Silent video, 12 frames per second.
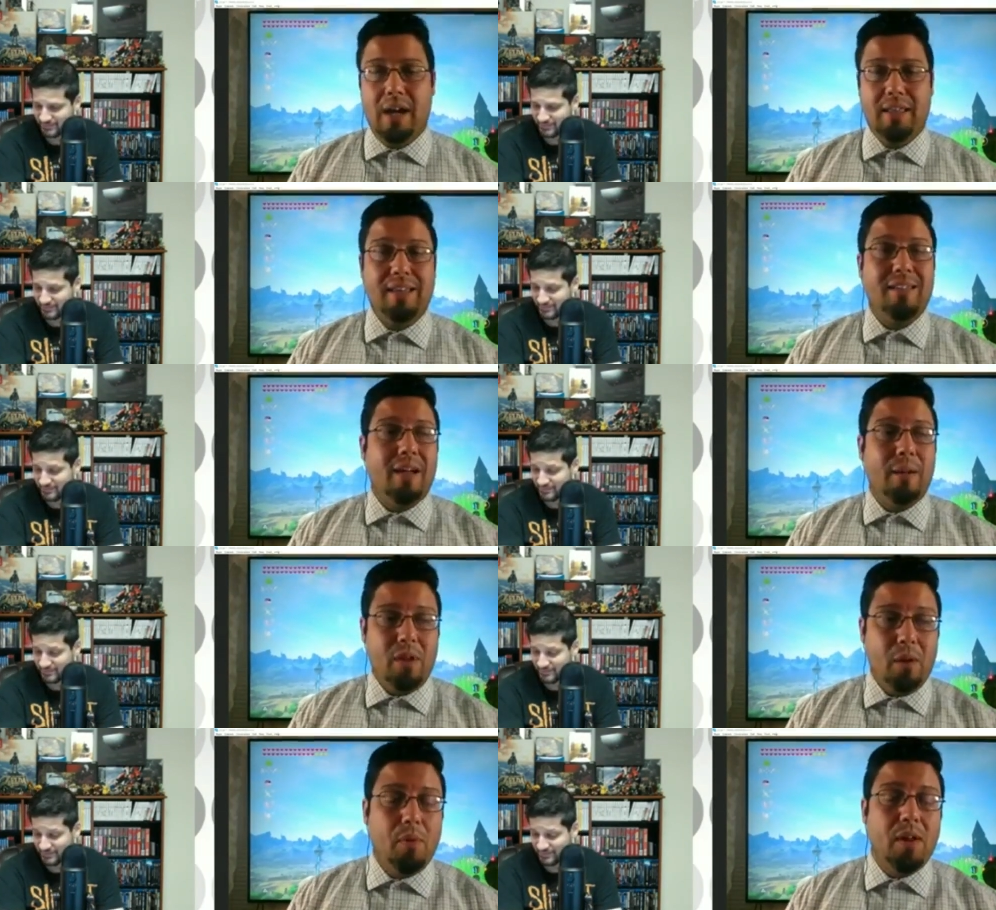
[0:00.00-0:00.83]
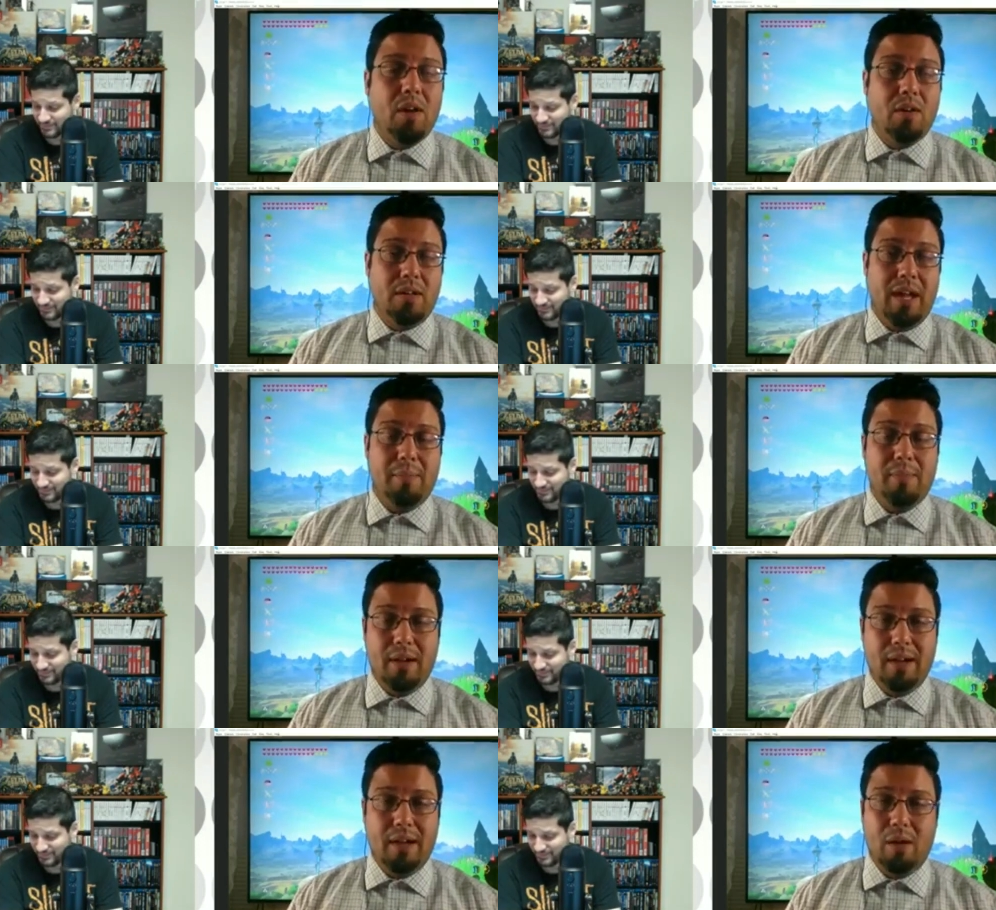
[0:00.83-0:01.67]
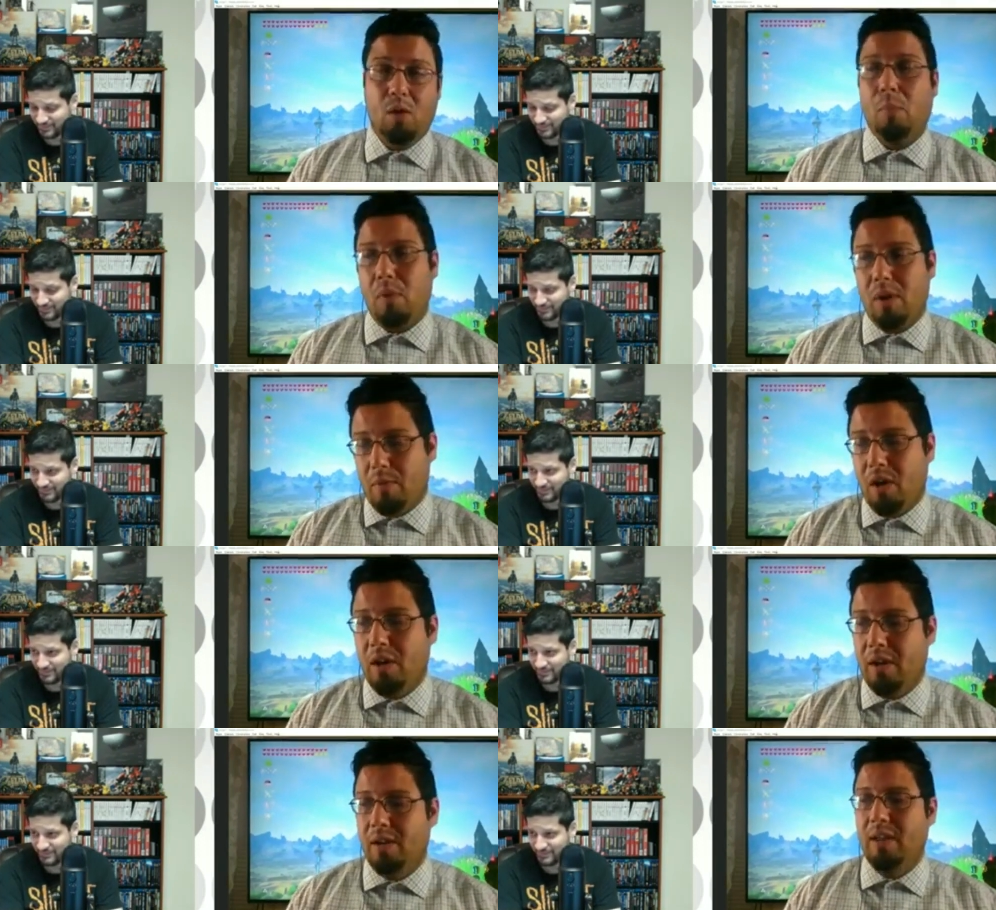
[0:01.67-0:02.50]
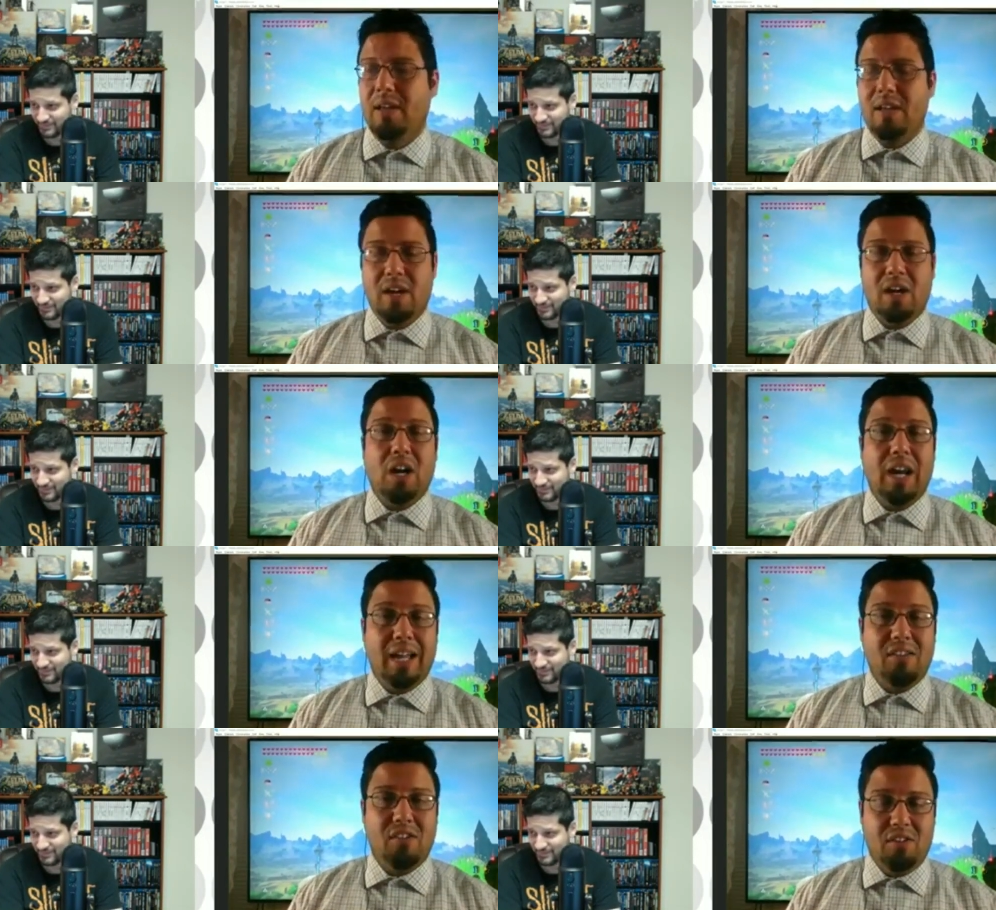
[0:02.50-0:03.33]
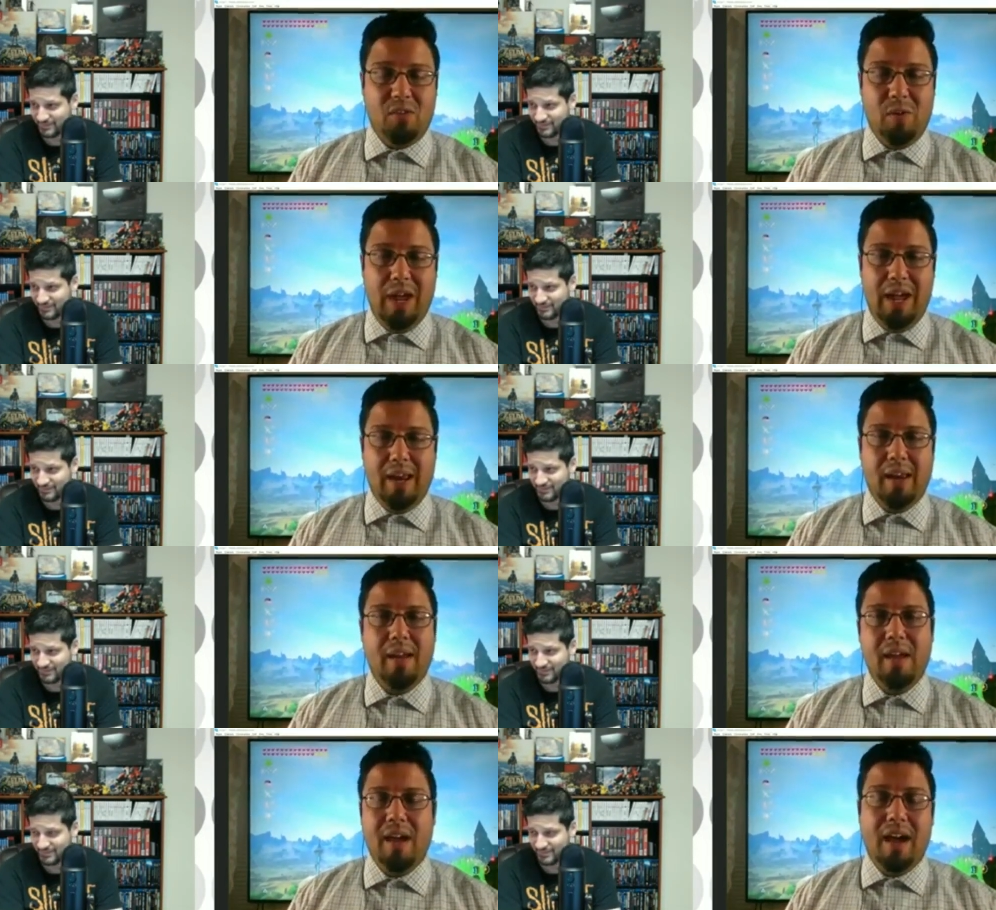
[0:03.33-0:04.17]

Speaker 1: Uh, that's a you know pretty good game uh, or pretty good you know, collection to get.